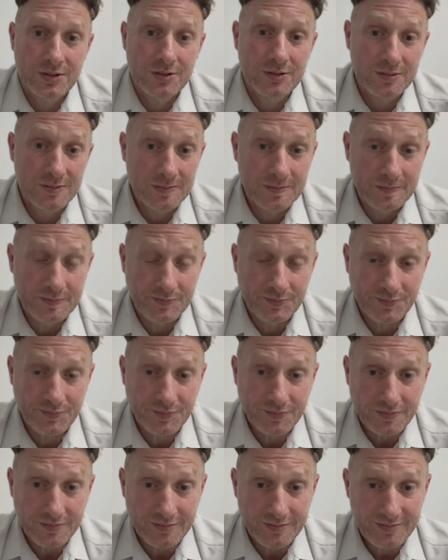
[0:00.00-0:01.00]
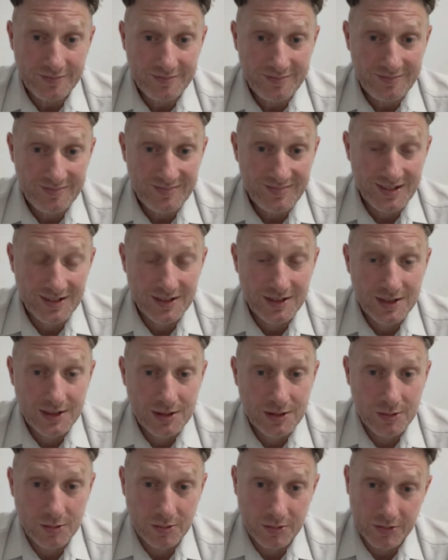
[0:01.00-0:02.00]

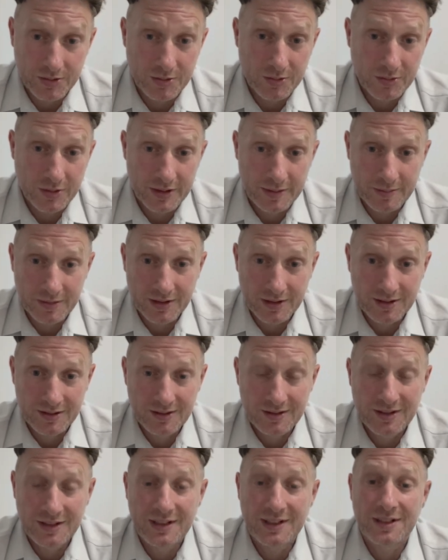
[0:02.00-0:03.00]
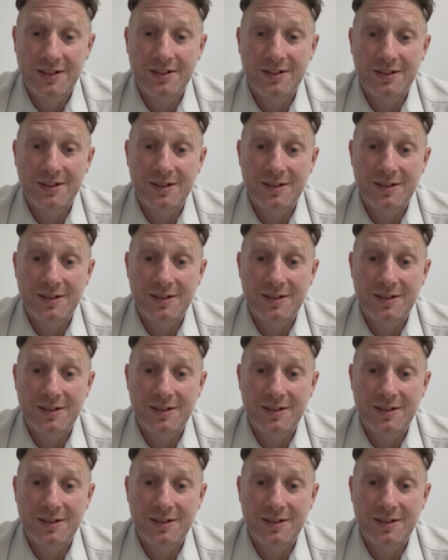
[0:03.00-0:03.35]
It was Sarima, and